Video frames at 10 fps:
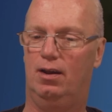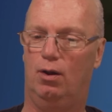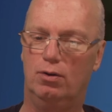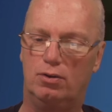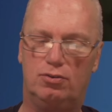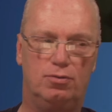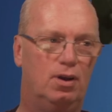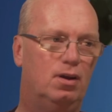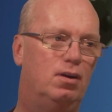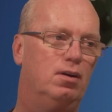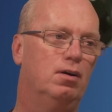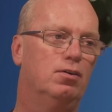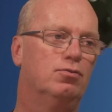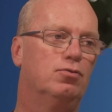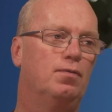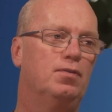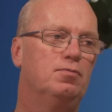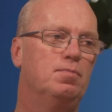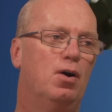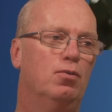On the
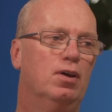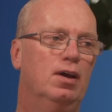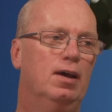softest mode,